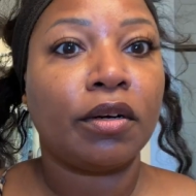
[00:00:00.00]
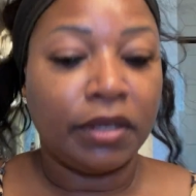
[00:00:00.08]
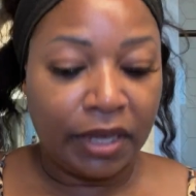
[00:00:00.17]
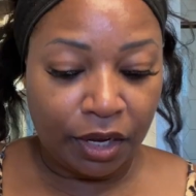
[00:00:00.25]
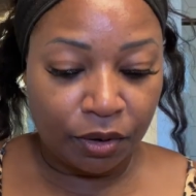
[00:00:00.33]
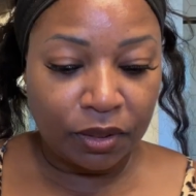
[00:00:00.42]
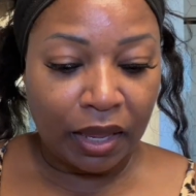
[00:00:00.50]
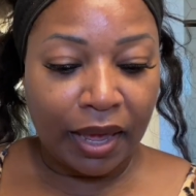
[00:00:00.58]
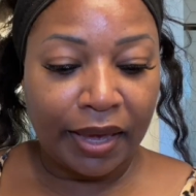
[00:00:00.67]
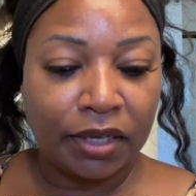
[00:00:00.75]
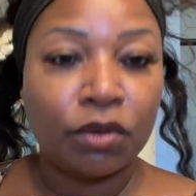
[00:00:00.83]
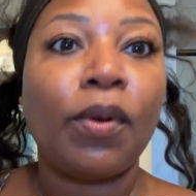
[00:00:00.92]

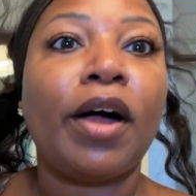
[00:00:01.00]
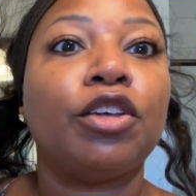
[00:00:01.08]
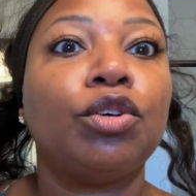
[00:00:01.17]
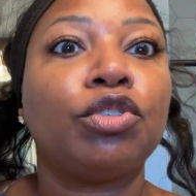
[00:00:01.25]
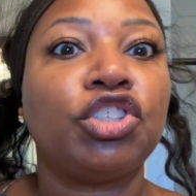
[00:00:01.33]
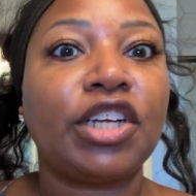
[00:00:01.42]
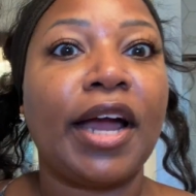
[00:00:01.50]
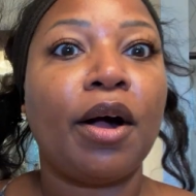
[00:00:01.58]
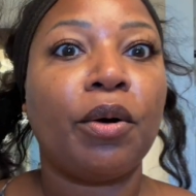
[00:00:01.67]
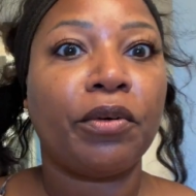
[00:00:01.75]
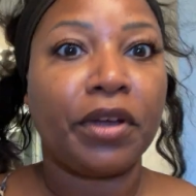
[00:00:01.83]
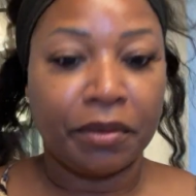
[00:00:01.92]
hairline while you were
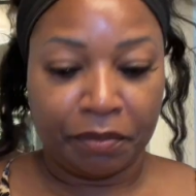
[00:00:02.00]
showering.